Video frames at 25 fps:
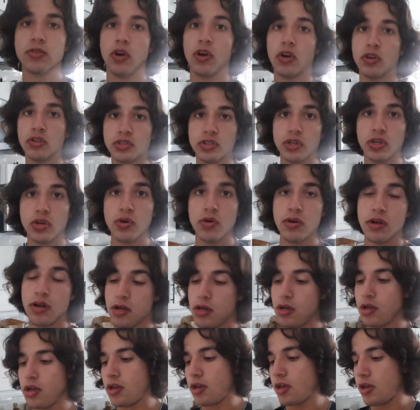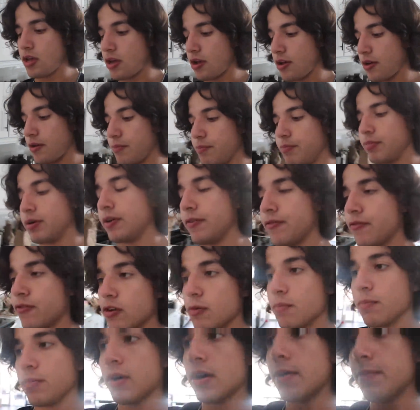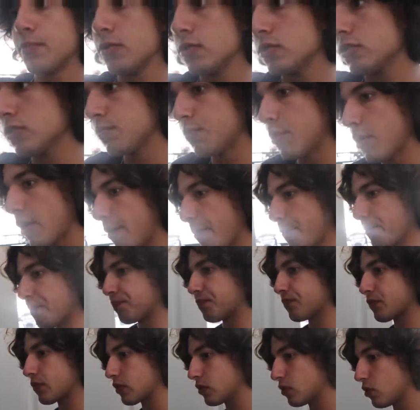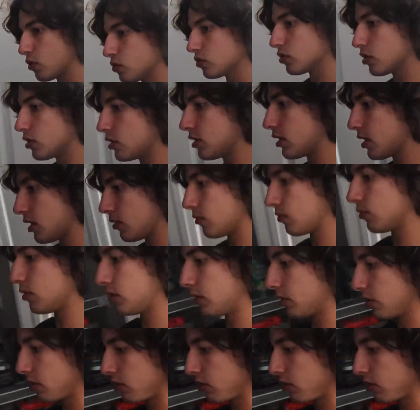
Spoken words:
also, but from Popos, but those are not really